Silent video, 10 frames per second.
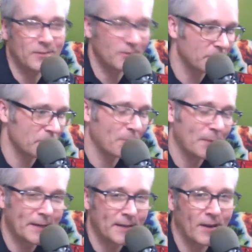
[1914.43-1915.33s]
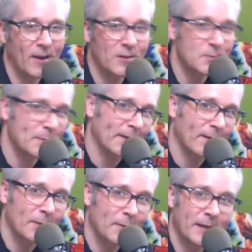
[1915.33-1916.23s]
jumping in a car and spending a
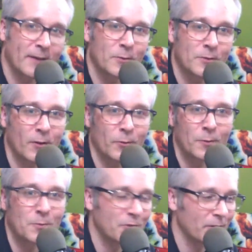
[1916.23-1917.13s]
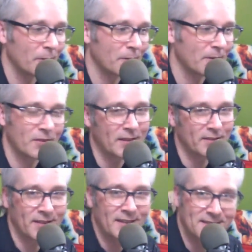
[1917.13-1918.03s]
lot of money on hotel rooms to go to these things
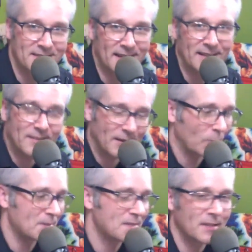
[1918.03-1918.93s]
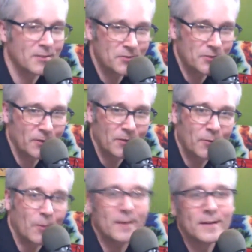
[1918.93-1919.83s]
sight unseen. Like, what signals do you look for?